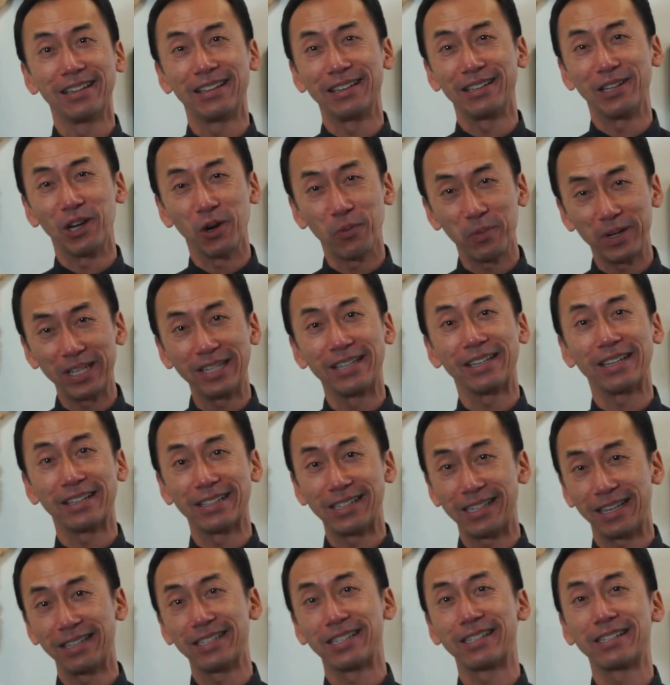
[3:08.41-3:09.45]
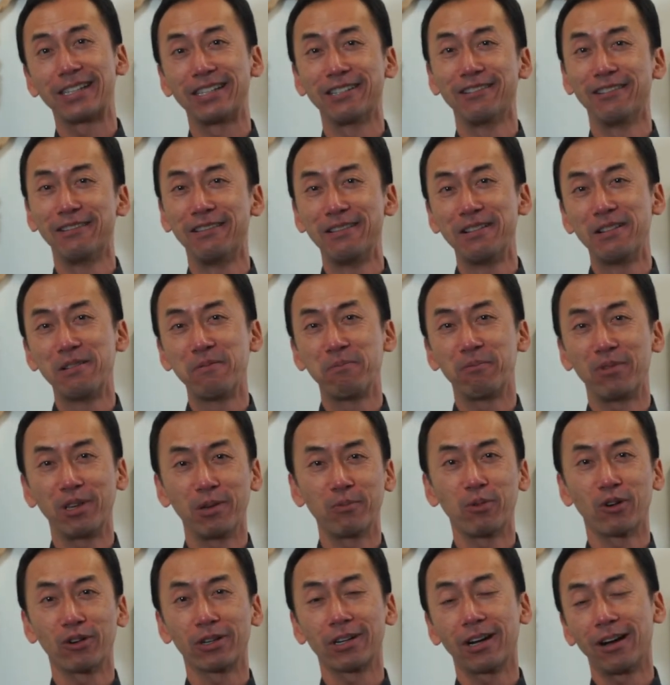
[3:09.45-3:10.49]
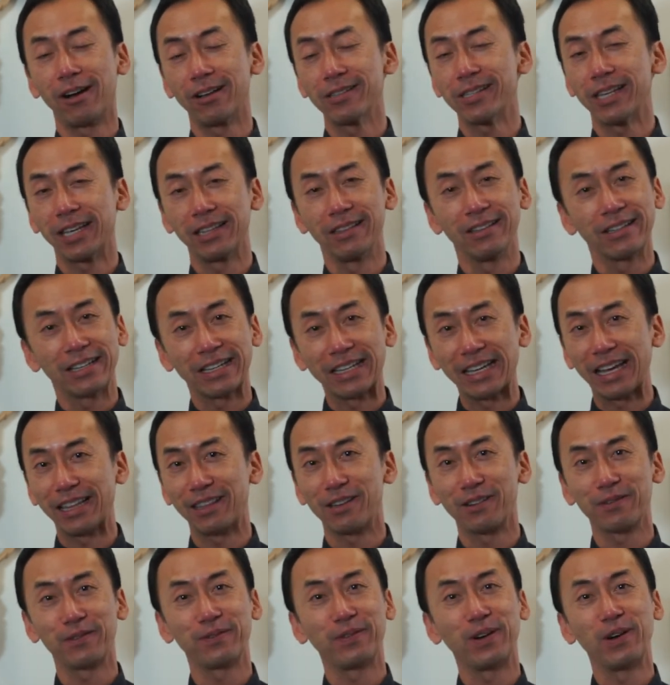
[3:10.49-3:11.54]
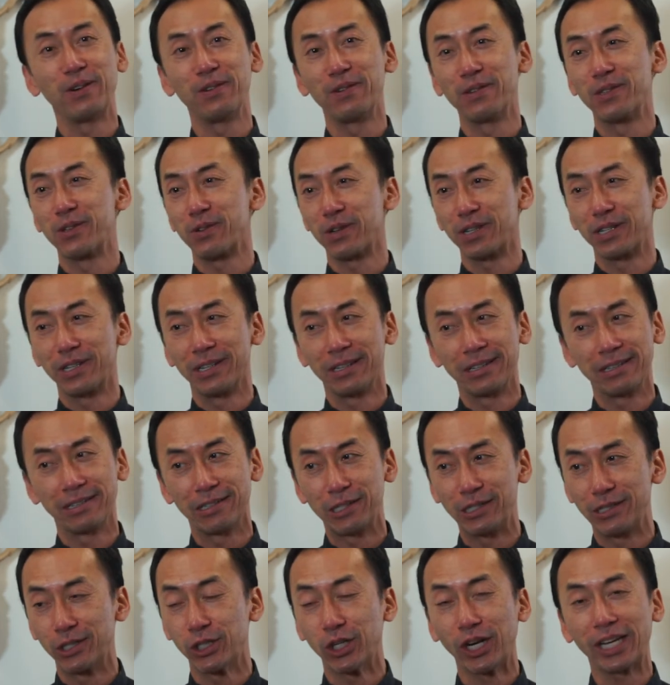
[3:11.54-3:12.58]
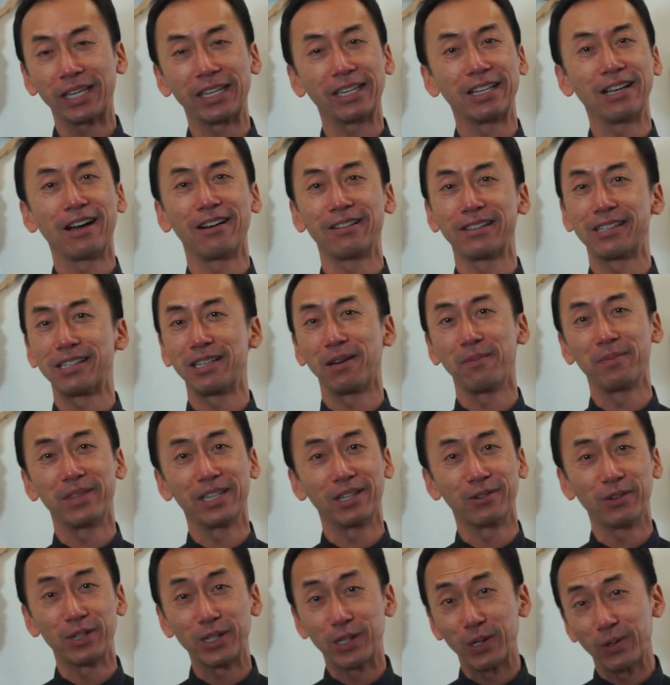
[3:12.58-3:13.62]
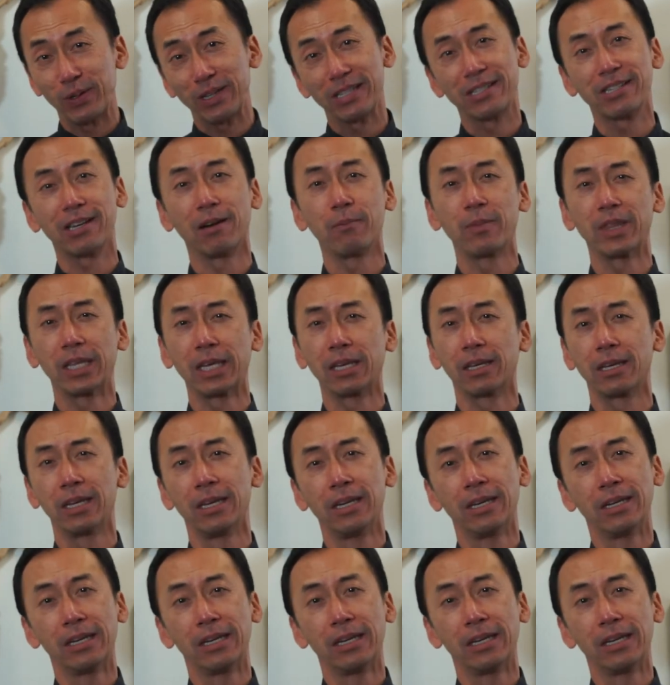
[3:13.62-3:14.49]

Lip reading: Nobody can sit still. People are constantly looking at their phones or checking on something or doing something.